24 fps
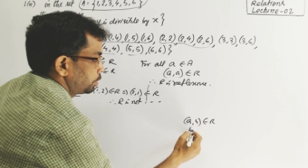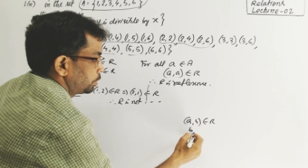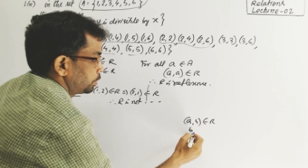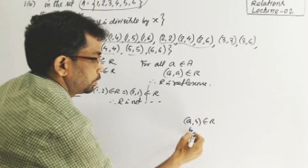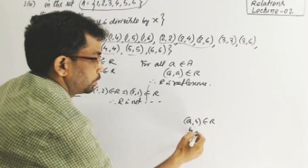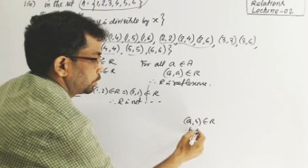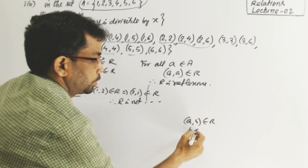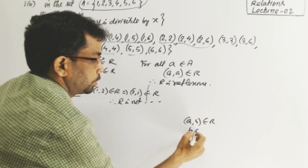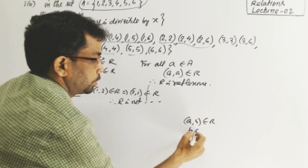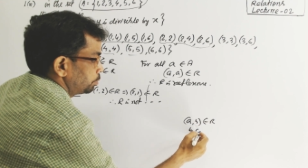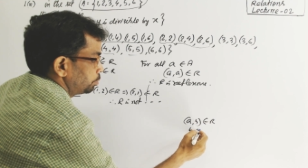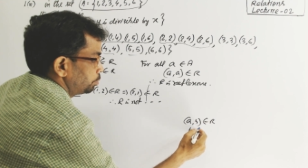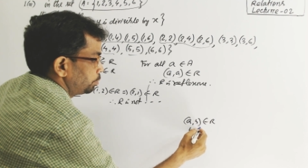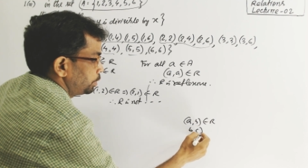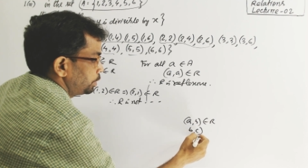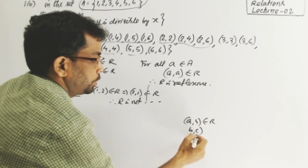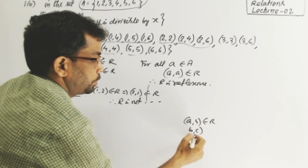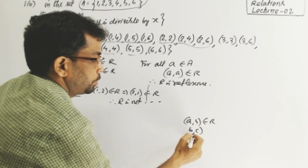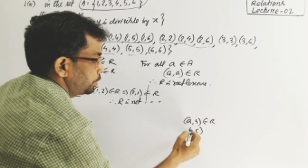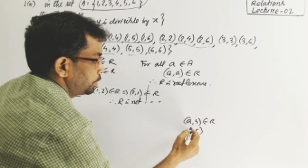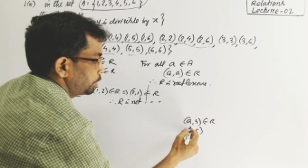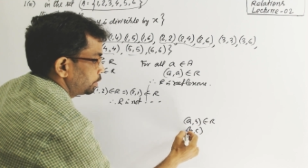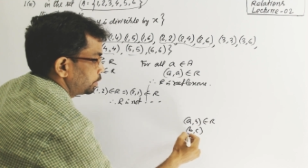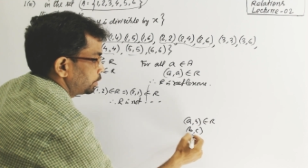BC
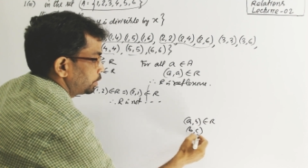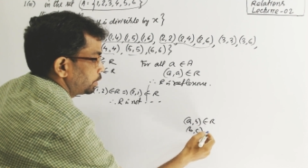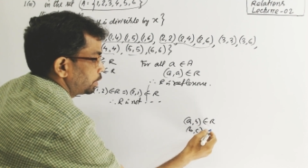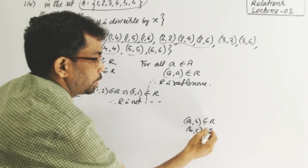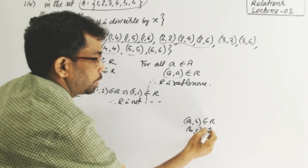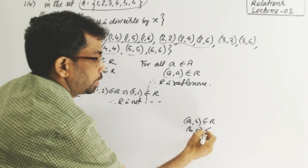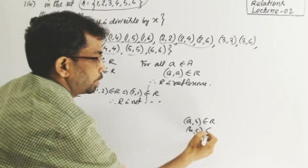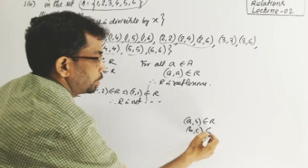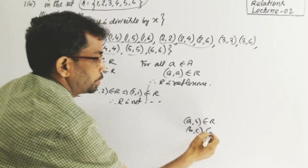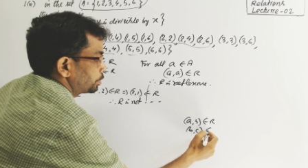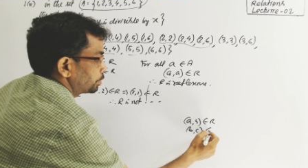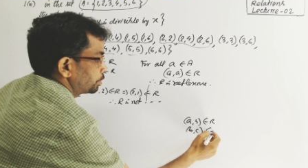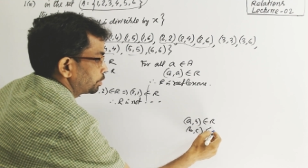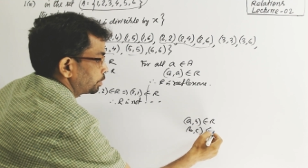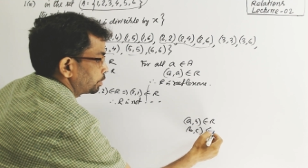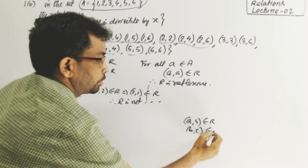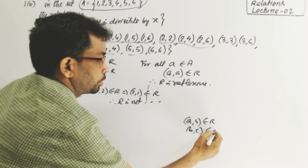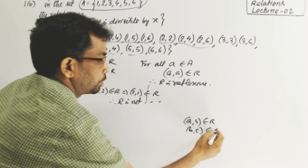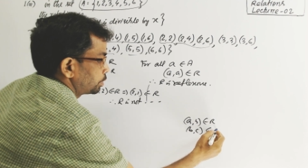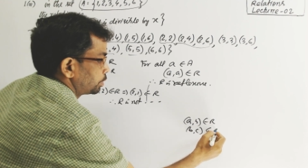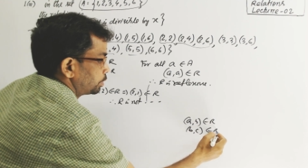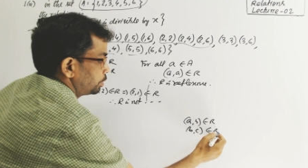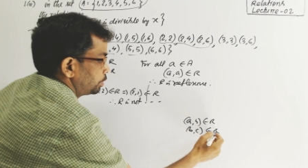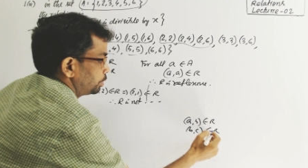in the relation,
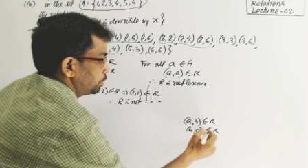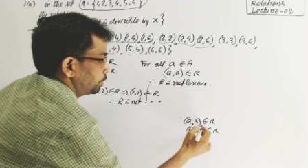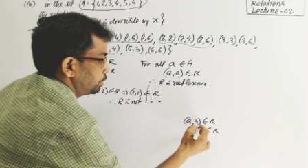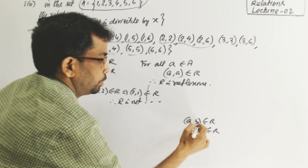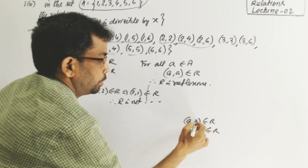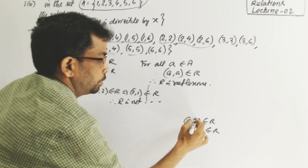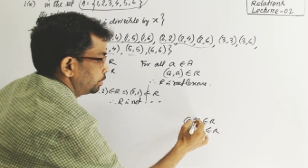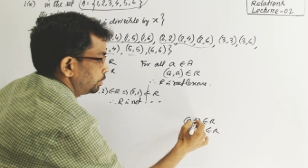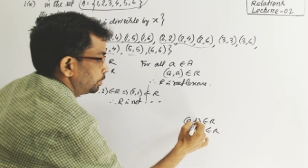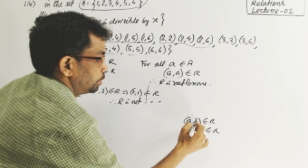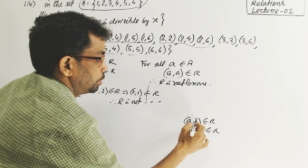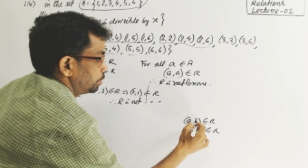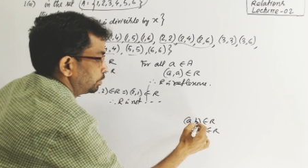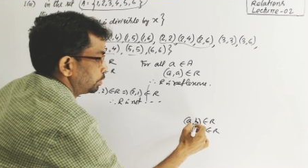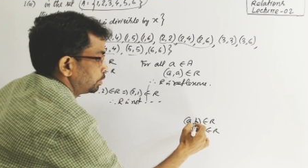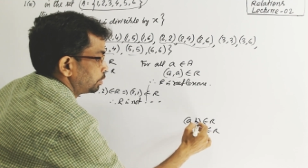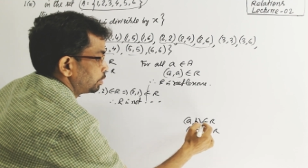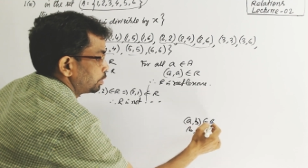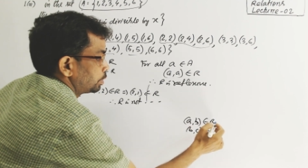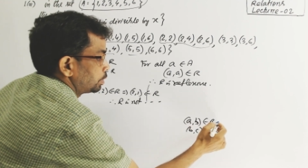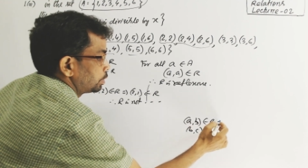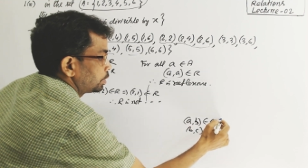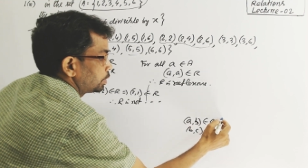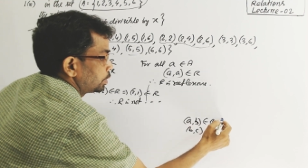
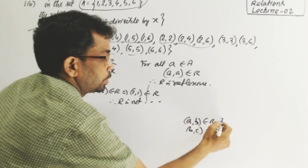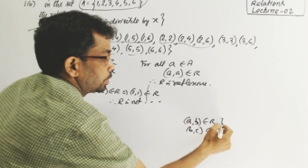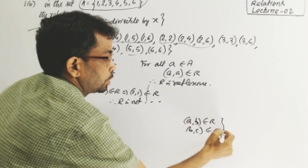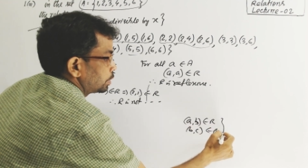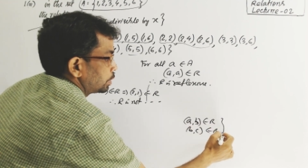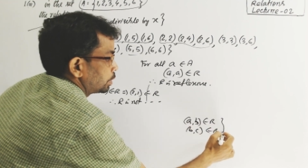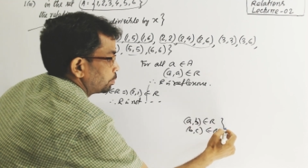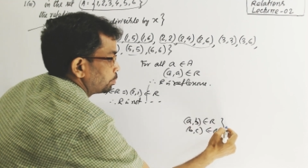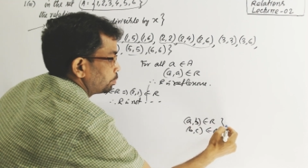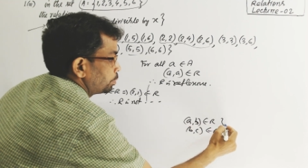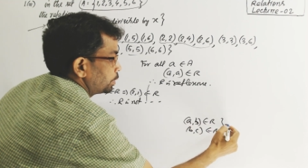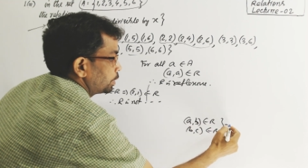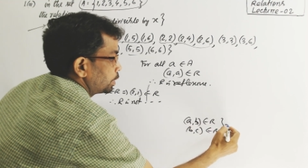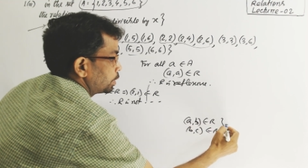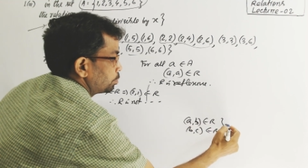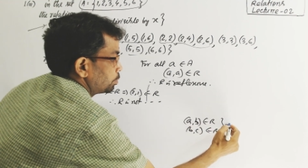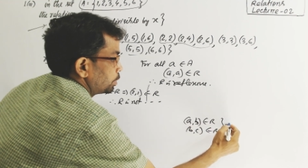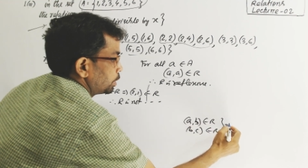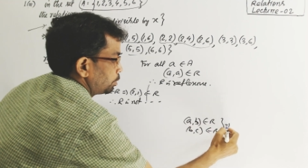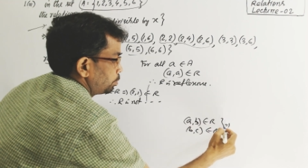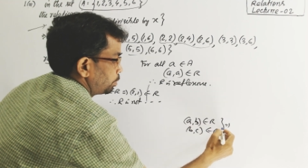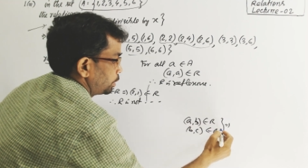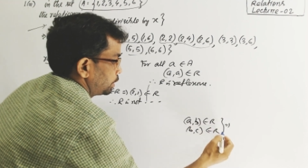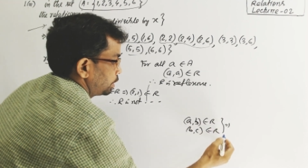the pair made by
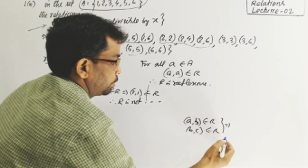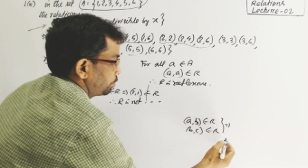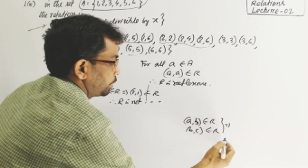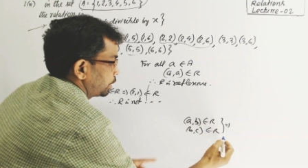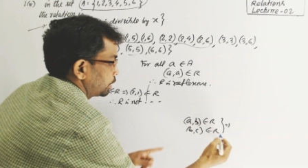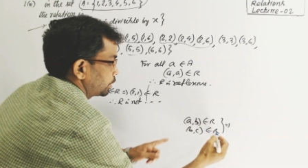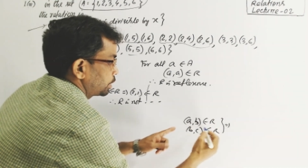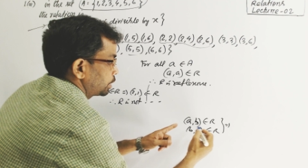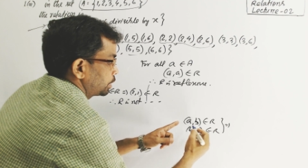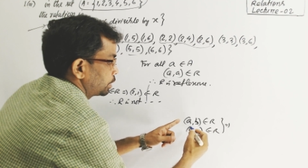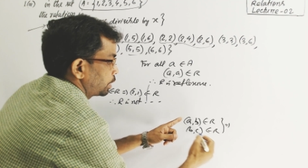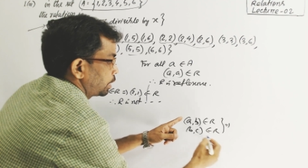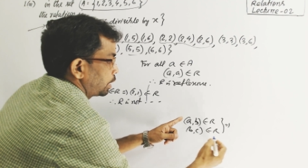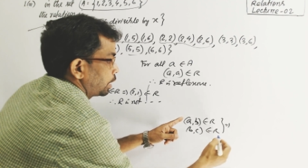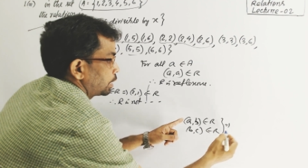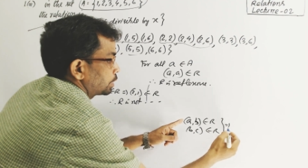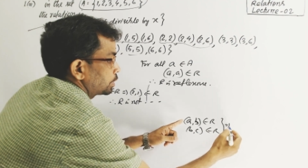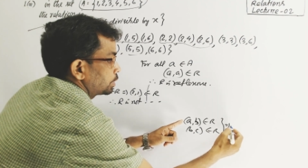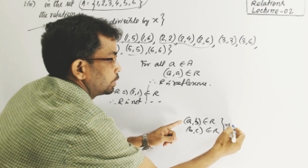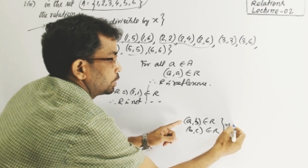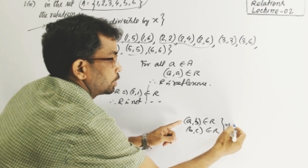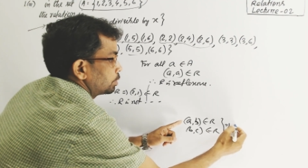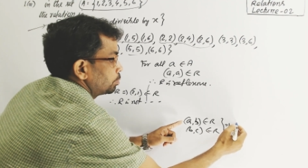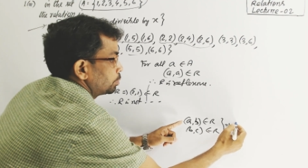the first and the last,
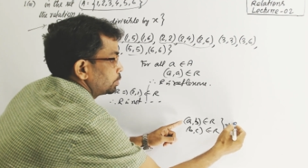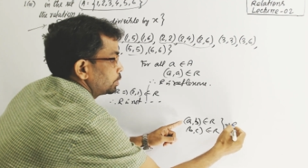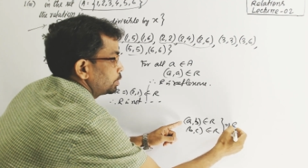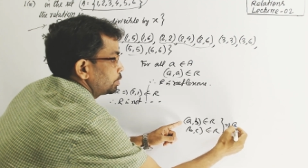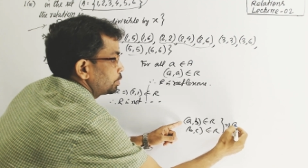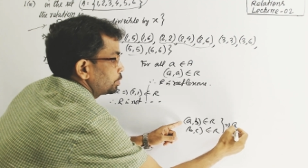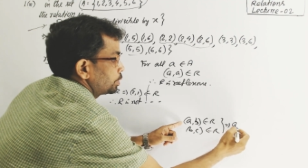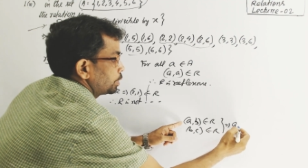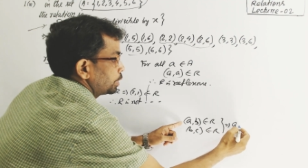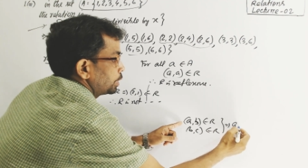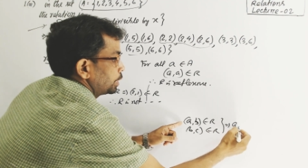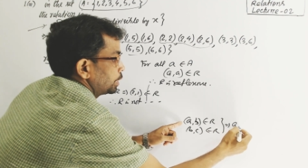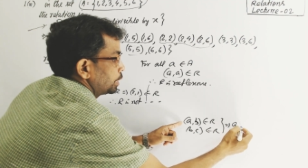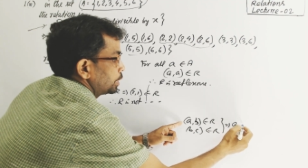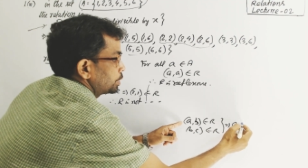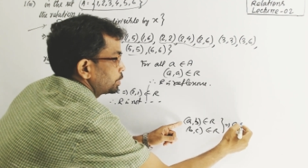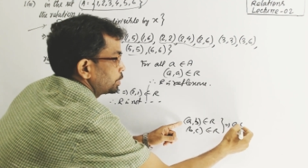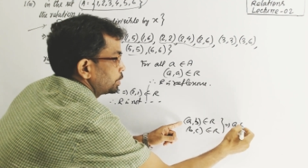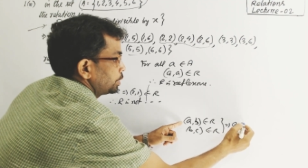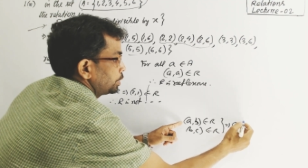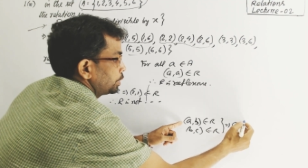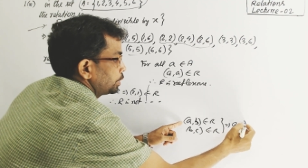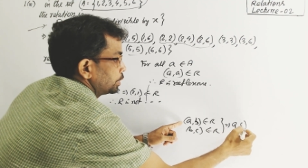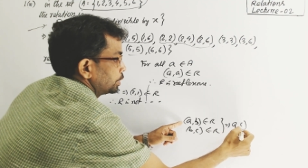that means AC
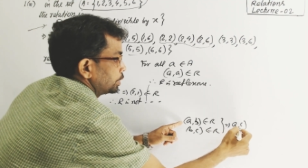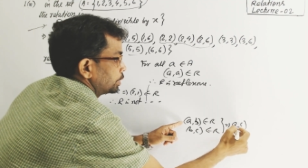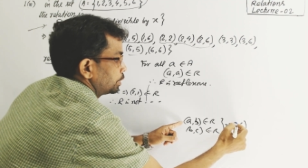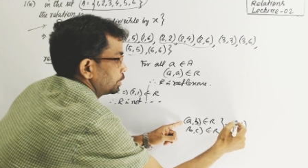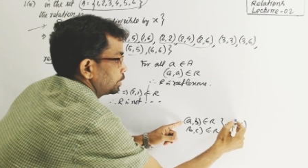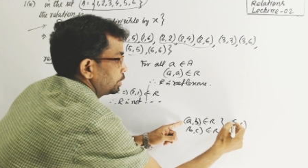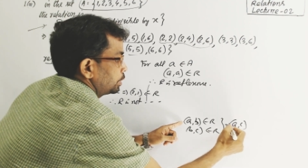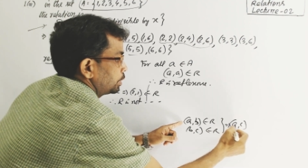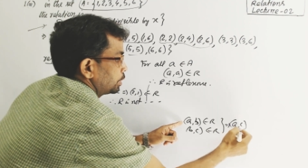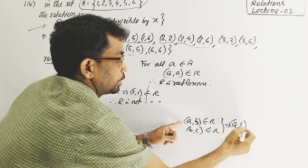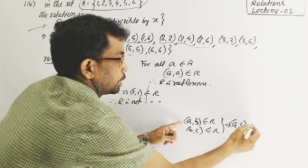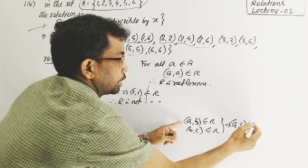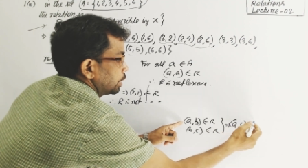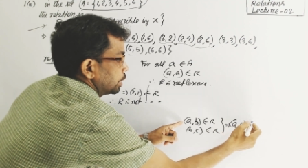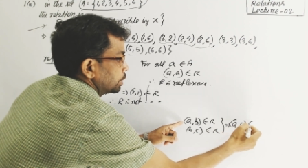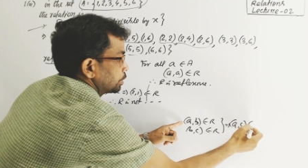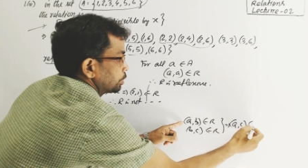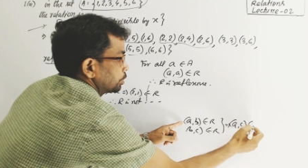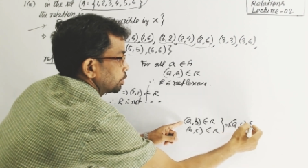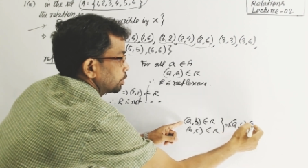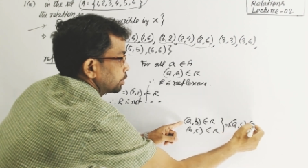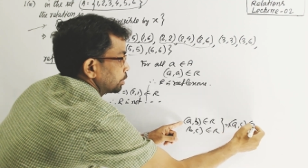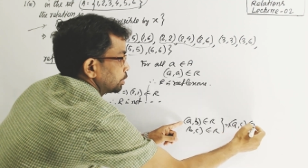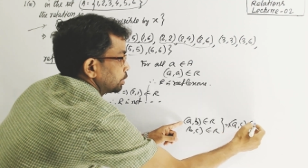in the relation,
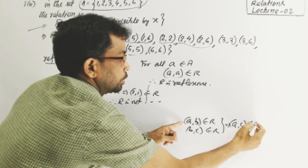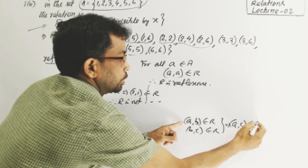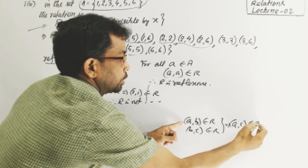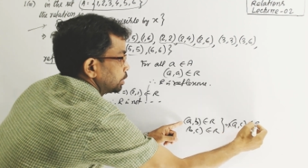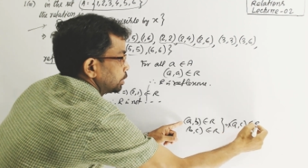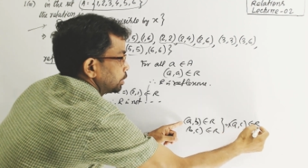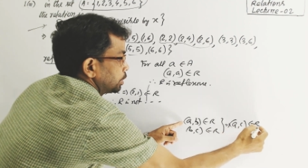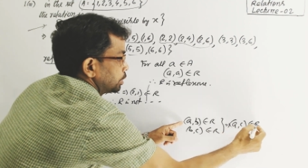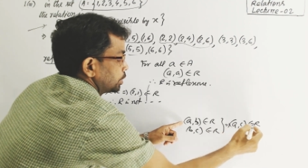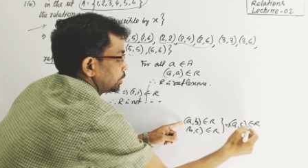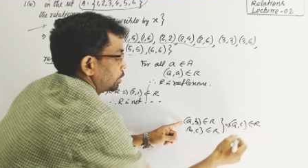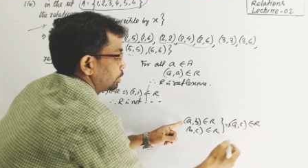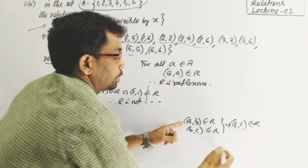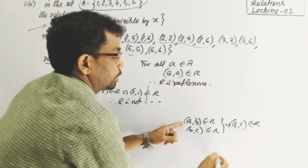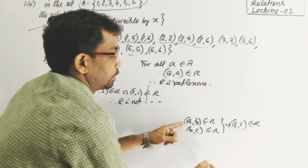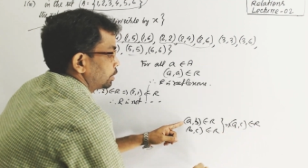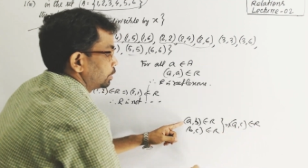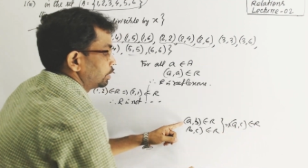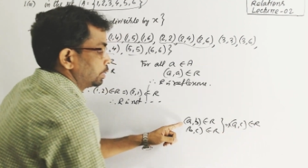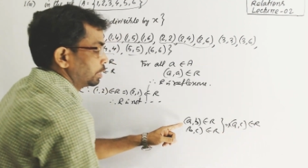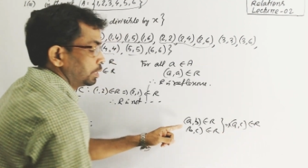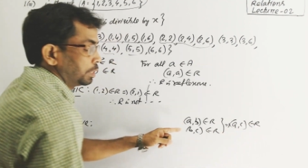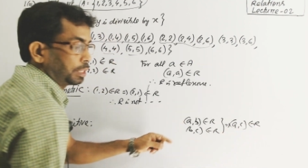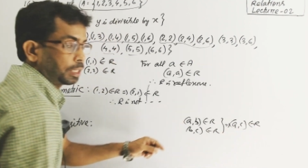then
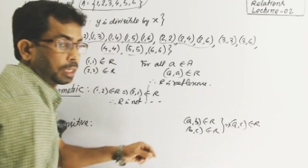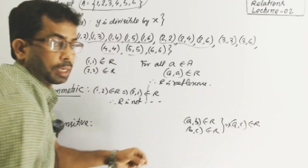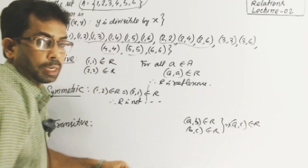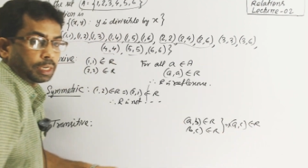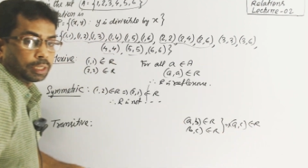the relation